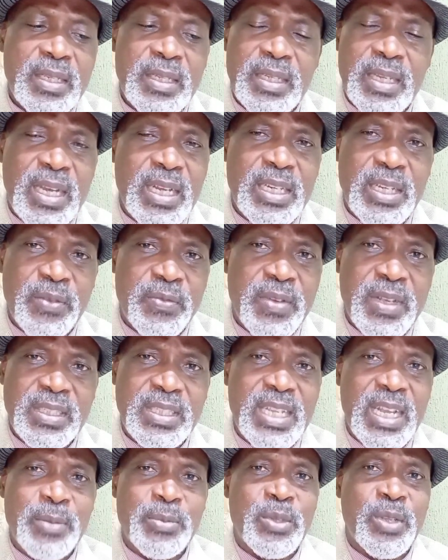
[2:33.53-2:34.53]
There are different
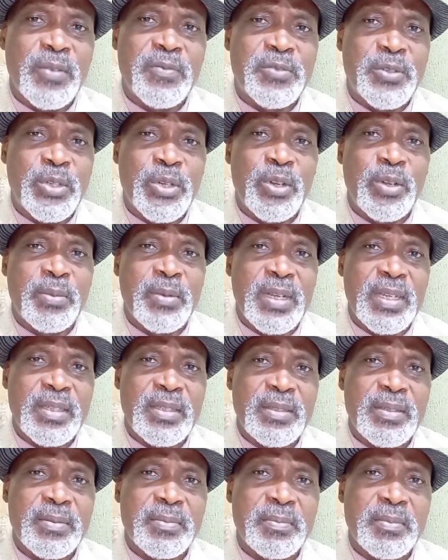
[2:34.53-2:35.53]
types of trauma
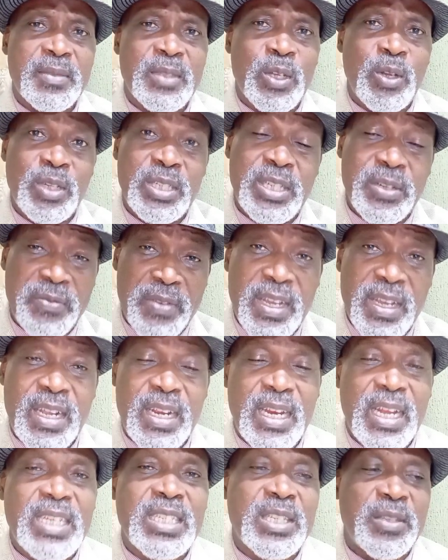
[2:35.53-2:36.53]
or different
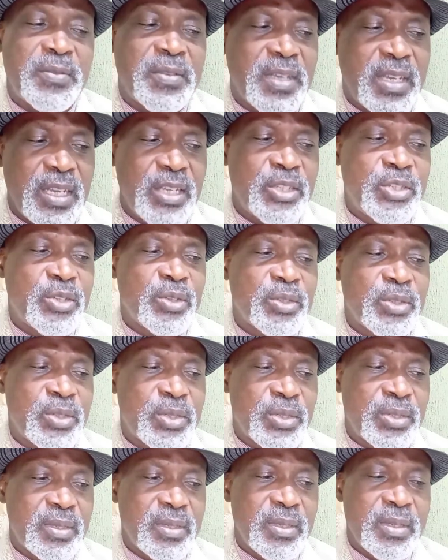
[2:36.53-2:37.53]

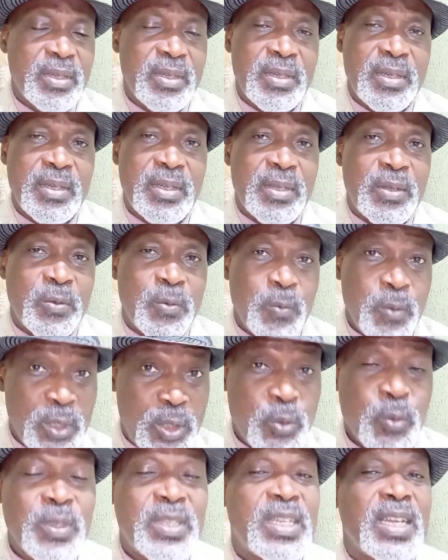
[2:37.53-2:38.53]
classifications, which
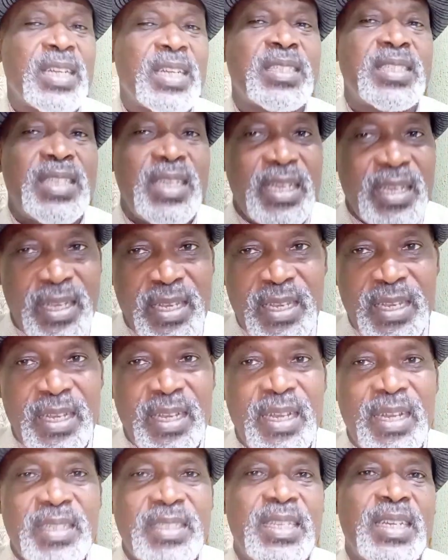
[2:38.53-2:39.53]
we shall take
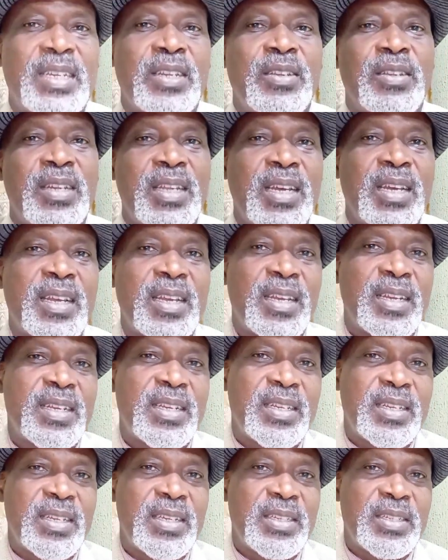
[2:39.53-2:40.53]
as another
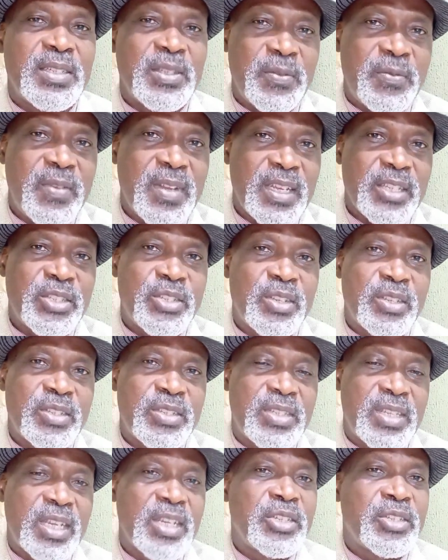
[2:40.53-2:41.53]
reflection
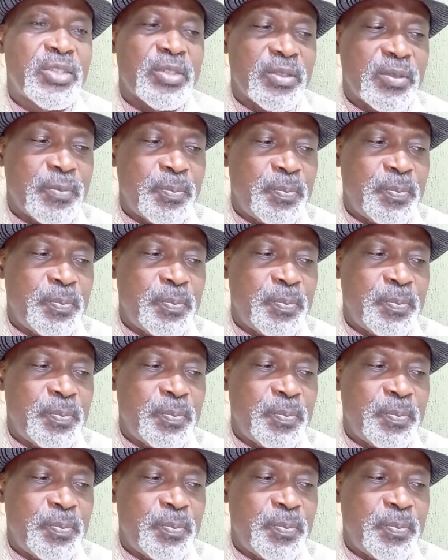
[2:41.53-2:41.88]
session.